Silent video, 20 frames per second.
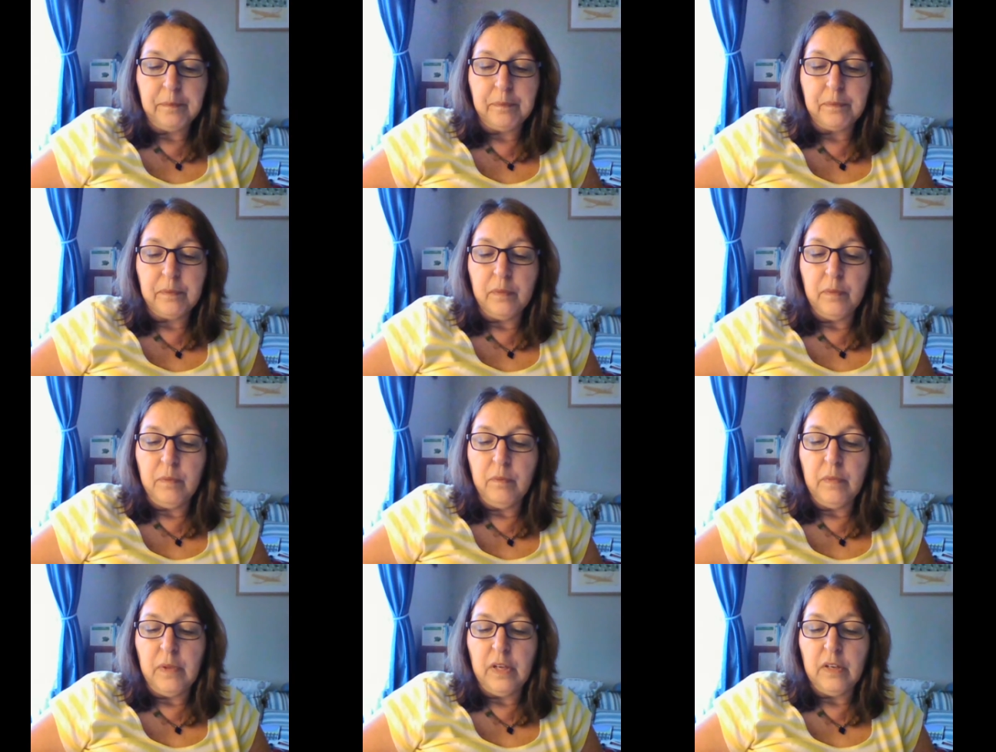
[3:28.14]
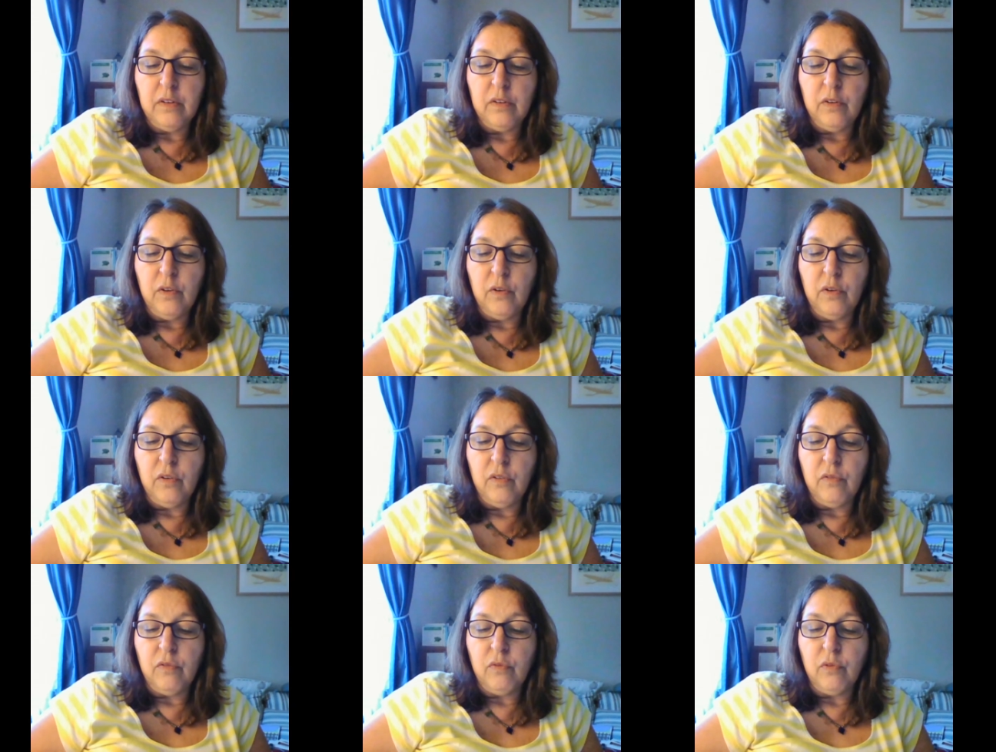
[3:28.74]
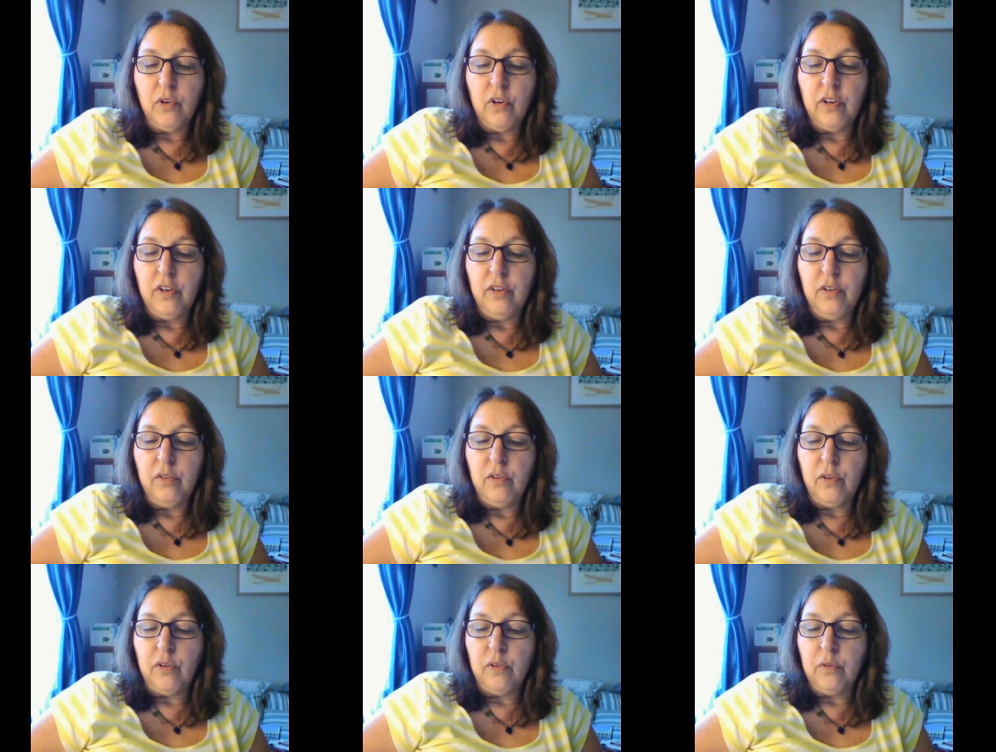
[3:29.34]
Make note of where
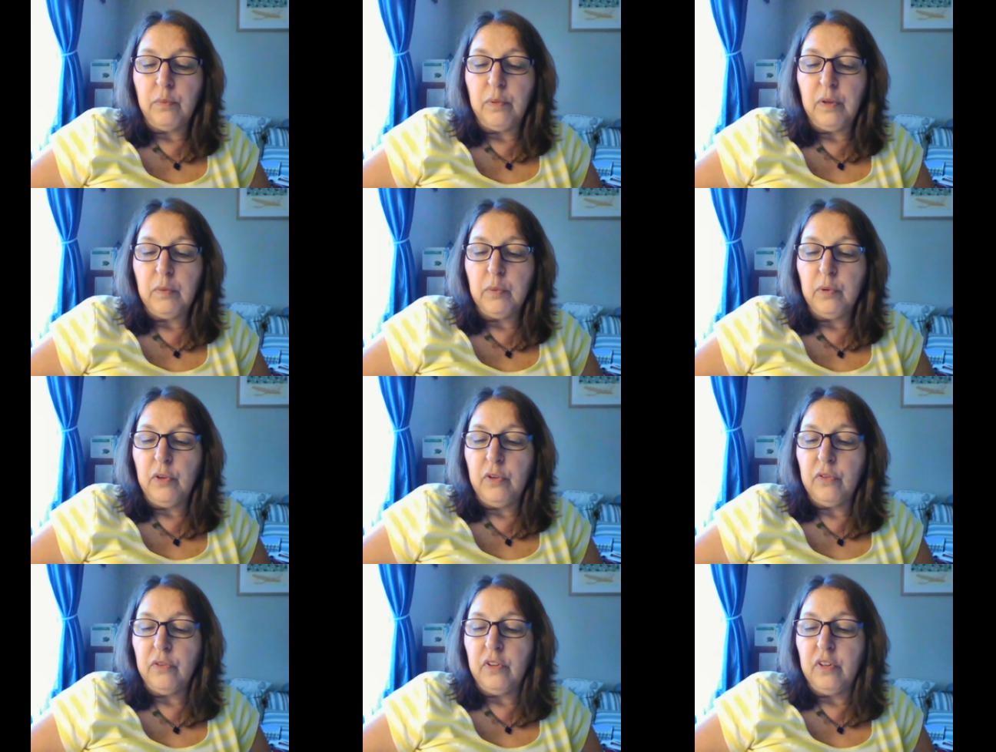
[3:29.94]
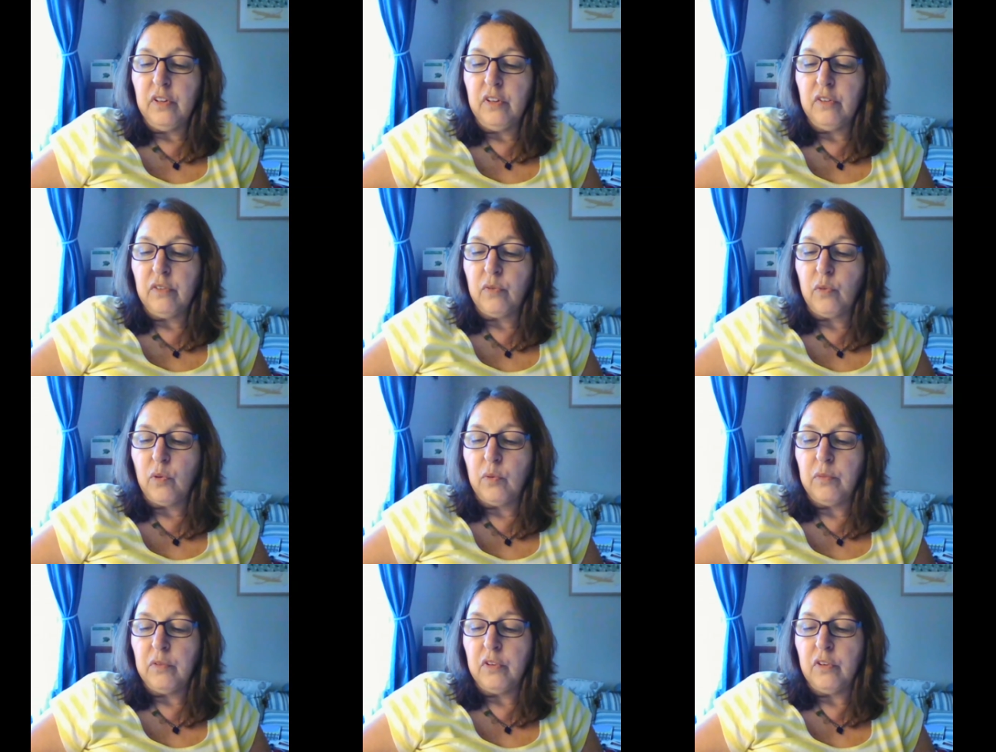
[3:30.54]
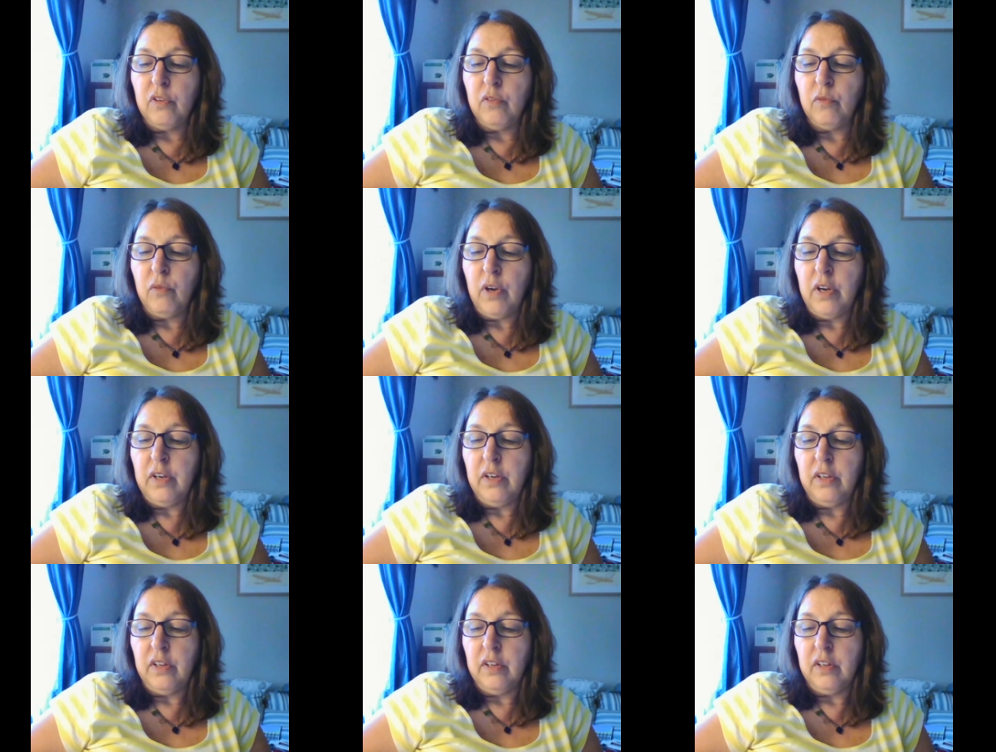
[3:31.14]
you notice people using these forms in their
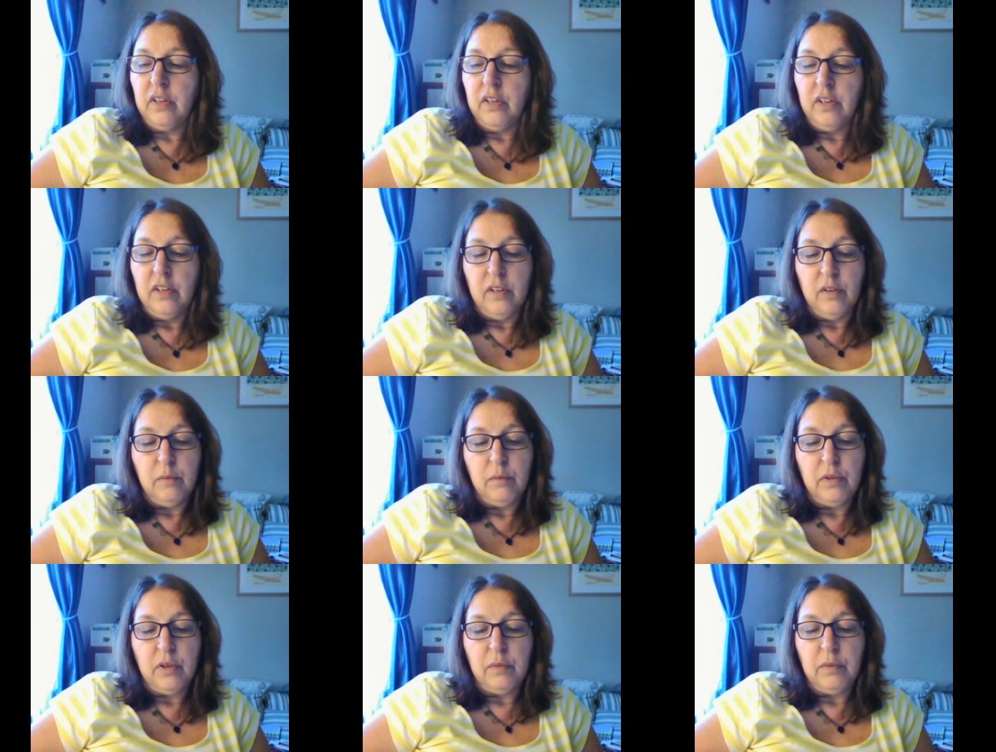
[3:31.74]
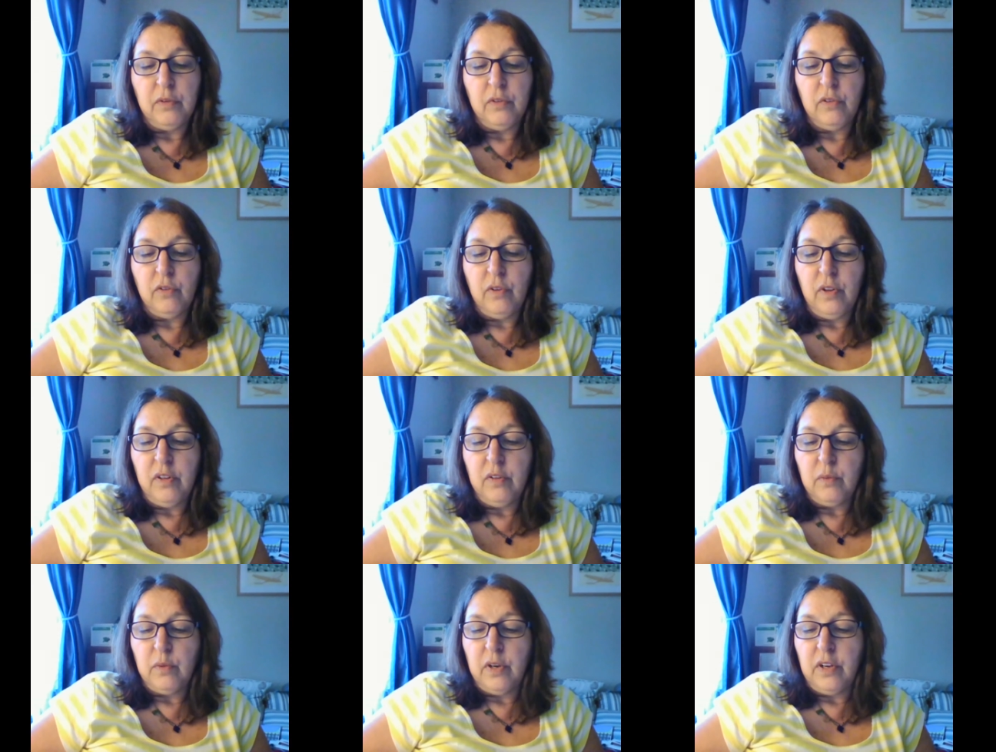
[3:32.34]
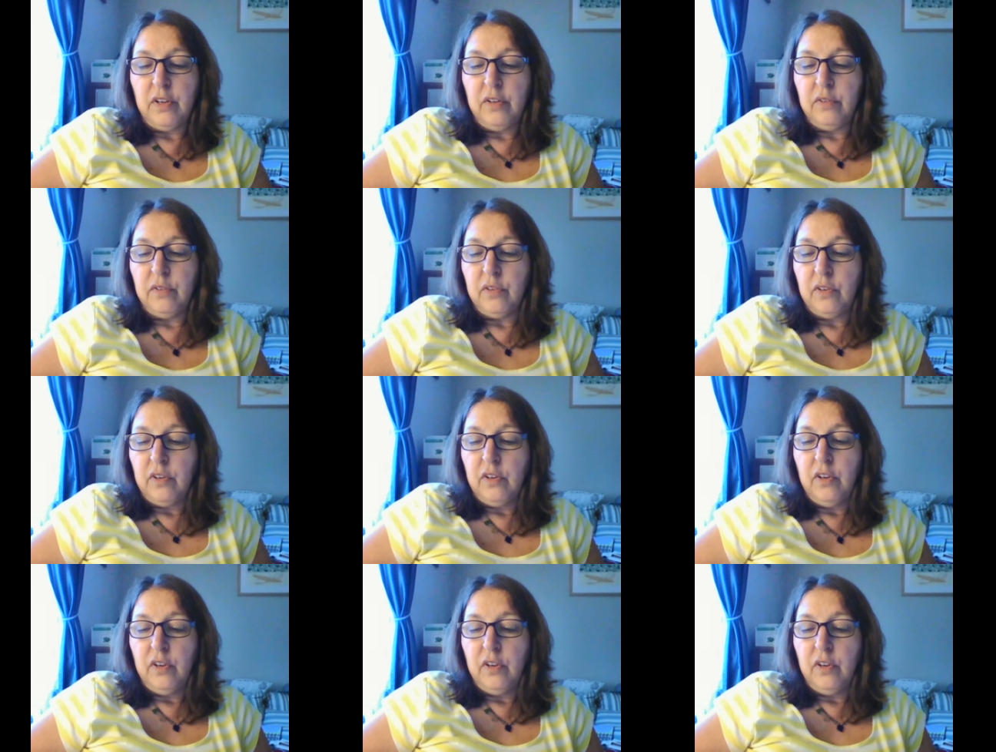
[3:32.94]
writing, published or otherwise.